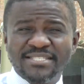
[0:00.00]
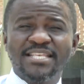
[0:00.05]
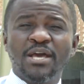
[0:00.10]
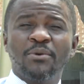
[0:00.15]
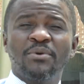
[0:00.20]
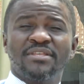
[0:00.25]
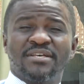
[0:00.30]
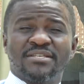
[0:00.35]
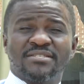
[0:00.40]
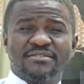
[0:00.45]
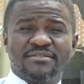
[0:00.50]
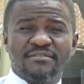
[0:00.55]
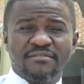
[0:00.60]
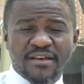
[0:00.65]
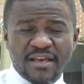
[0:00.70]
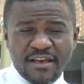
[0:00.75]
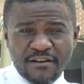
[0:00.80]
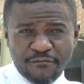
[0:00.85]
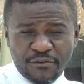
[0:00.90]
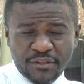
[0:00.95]
stay with us
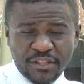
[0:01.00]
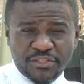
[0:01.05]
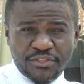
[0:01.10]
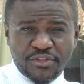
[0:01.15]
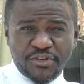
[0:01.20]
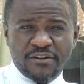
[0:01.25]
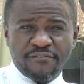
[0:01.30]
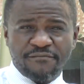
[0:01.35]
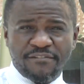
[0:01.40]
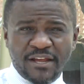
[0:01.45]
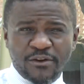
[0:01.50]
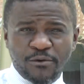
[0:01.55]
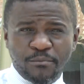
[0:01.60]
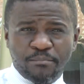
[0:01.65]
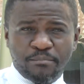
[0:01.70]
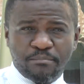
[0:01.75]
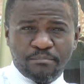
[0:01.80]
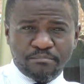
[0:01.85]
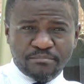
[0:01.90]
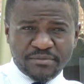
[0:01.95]
for the third and final
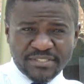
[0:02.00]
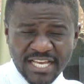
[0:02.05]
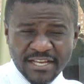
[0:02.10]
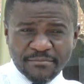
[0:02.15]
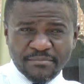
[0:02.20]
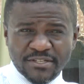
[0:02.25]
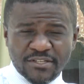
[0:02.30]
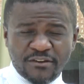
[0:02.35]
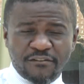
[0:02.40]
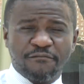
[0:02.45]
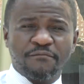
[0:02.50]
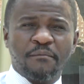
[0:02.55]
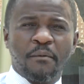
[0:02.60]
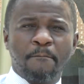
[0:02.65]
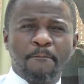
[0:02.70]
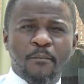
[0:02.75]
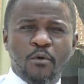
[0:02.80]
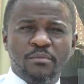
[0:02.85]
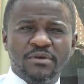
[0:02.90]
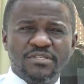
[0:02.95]
segment of
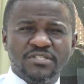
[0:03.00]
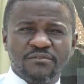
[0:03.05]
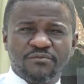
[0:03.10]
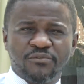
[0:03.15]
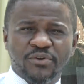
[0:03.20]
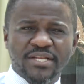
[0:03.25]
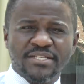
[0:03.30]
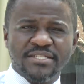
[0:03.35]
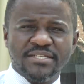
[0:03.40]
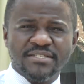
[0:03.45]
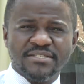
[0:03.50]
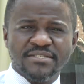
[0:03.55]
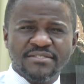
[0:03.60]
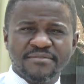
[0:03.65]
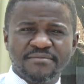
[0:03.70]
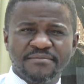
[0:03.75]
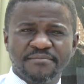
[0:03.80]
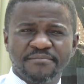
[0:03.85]
Moments of Greatness.